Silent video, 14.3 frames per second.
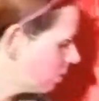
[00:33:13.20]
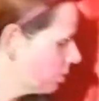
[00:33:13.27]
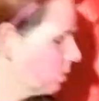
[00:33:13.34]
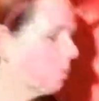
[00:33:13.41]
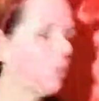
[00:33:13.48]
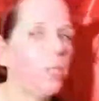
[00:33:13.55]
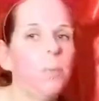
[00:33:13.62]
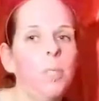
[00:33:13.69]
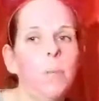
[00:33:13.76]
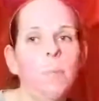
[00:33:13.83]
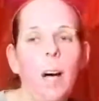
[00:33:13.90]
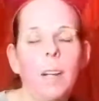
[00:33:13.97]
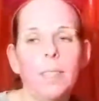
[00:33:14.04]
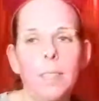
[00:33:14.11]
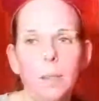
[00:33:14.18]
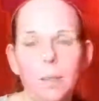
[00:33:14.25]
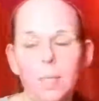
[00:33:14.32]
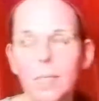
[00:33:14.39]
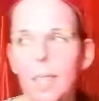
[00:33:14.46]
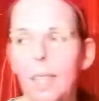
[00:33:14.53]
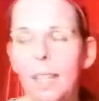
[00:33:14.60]
subscription box?
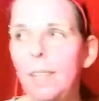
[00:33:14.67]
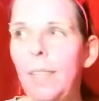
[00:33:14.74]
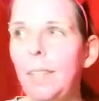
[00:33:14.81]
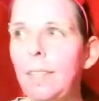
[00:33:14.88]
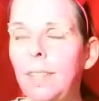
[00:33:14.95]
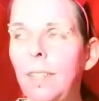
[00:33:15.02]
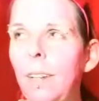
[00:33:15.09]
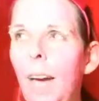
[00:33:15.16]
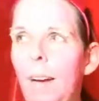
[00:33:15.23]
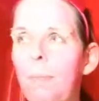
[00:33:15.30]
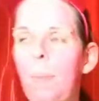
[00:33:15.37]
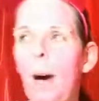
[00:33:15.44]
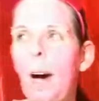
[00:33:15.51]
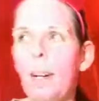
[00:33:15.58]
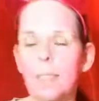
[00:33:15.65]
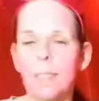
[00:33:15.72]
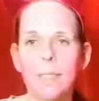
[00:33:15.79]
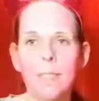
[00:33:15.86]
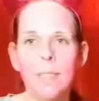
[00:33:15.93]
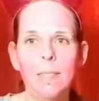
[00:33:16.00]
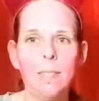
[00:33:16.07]
They still have
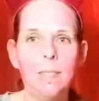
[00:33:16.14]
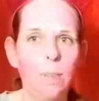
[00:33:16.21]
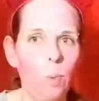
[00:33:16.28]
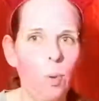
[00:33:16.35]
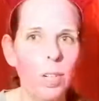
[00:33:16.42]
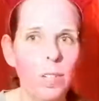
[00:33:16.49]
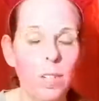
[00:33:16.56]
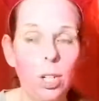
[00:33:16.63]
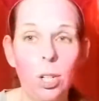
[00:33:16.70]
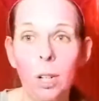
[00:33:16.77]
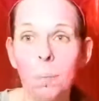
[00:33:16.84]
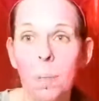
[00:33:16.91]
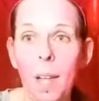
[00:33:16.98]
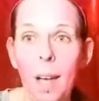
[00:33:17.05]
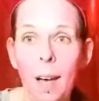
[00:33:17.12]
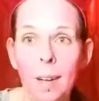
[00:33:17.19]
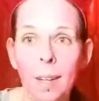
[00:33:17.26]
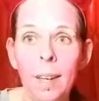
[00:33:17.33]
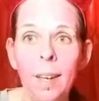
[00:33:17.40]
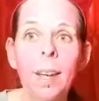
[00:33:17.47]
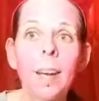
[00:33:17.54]
boxes. It's, what is it, Nerd Block?